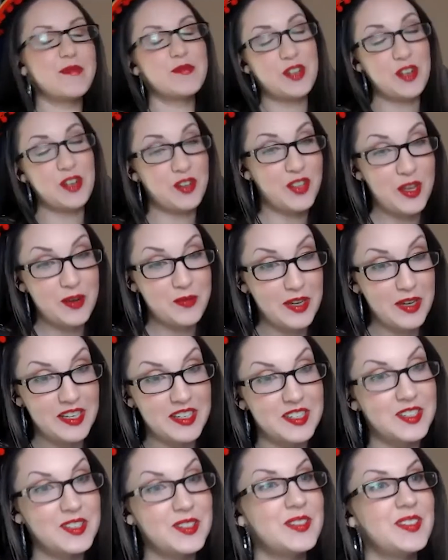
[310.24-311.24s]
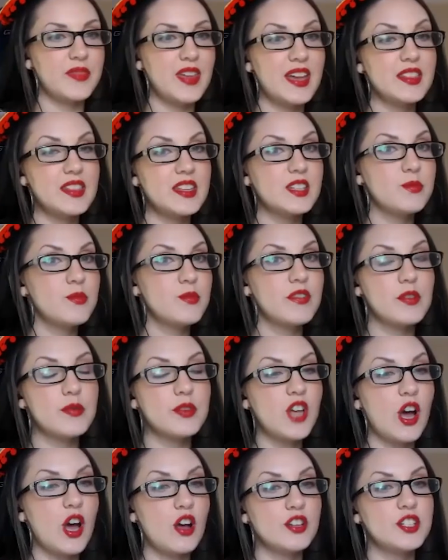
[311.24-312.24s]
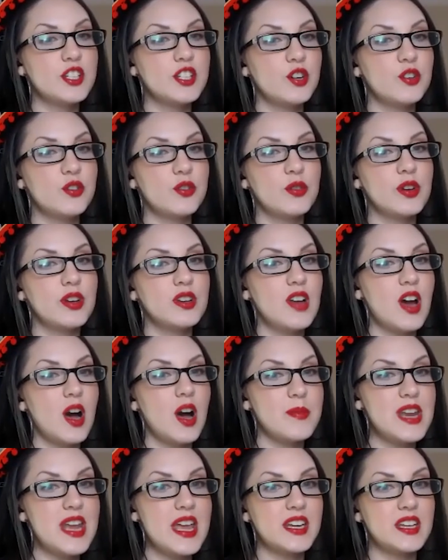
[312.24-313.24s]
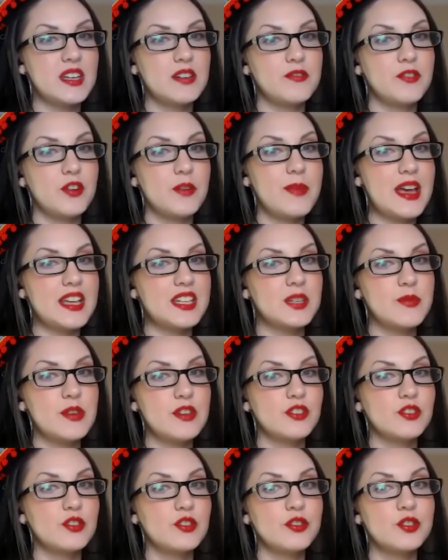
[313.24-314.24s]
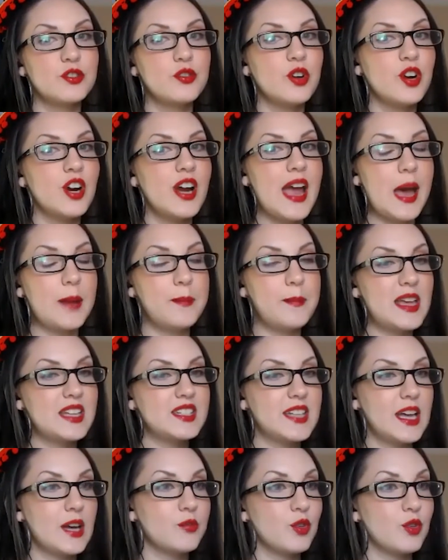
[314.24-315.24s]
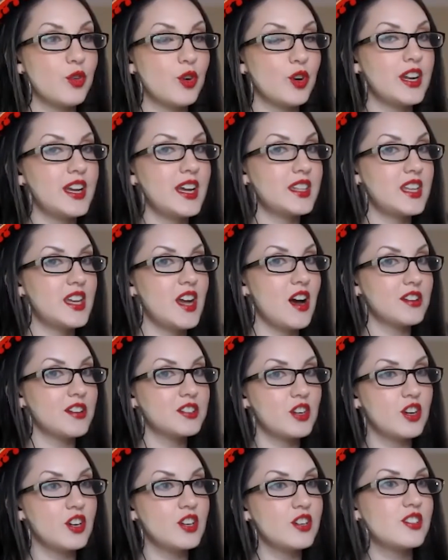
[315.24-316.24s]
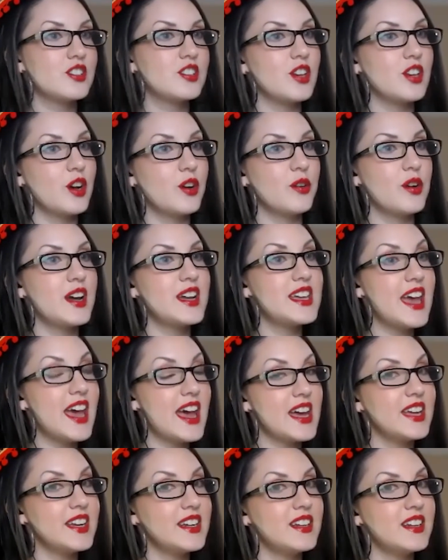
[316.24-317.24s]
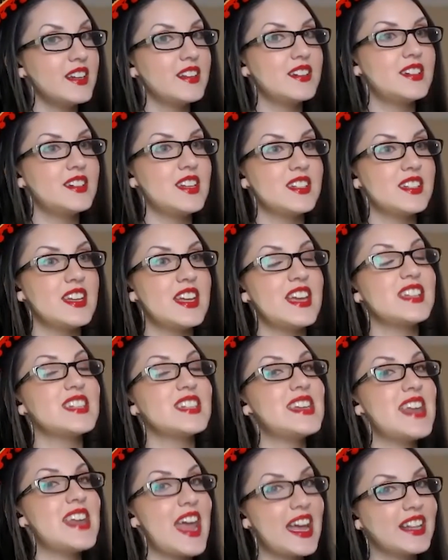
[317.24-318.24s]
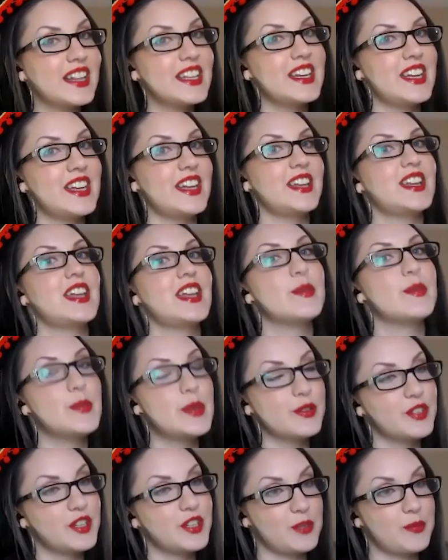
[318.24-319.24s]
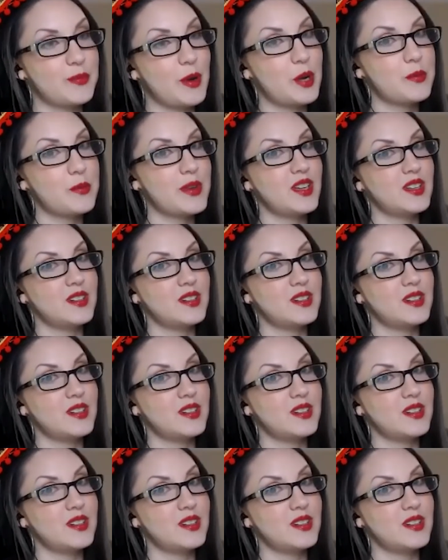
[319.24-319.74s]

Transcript: sure they will. And this movie was also nominated for Best Musical Score and Best Sound Recording at the Oscars. So again, Disney is nailing it in the music department.